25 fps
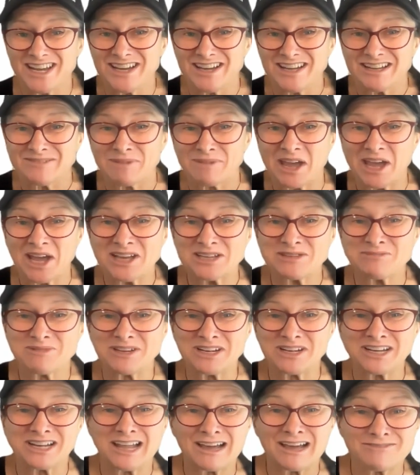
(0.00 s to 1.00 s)
My
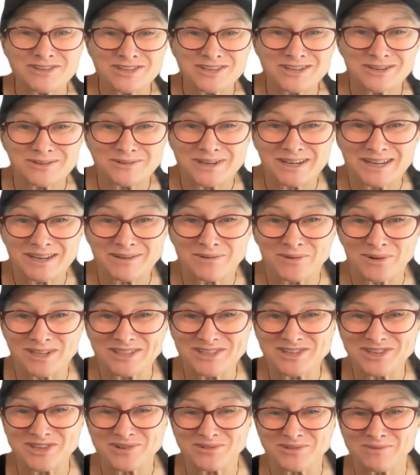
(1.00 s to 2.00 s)
husband loves it when he
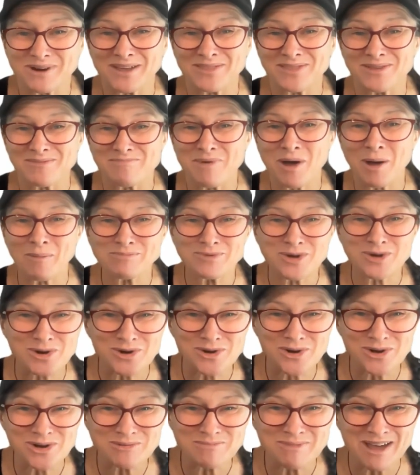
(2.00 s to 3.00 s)
wants to run the
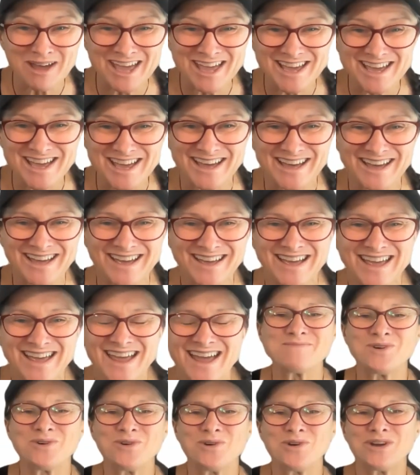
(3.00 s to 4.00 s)
popcorn maker,
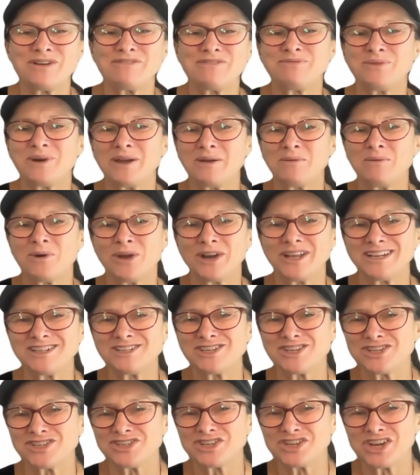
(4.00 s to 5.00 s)
or if we're wanting
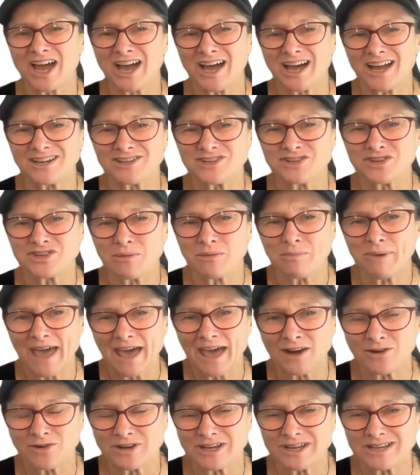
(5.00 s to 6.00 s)
to charge the
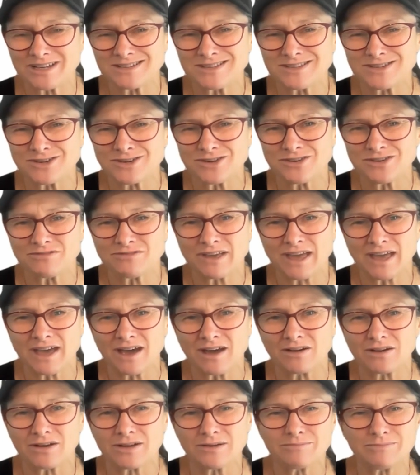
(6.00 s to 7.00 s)
batteries of
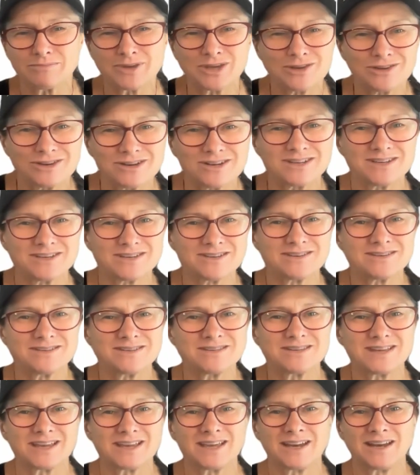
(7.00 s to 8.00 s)
our
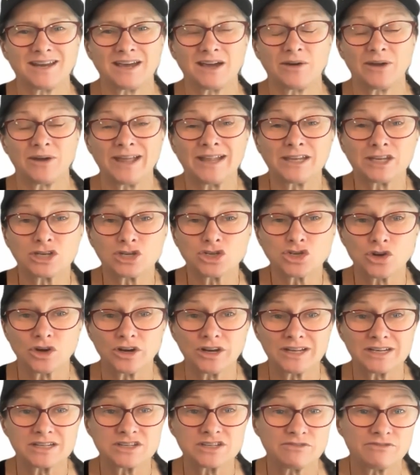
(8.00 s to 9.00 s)
computers and our
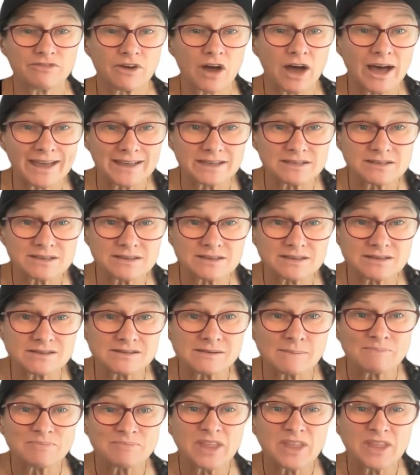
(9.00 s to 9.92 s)
electronic devices.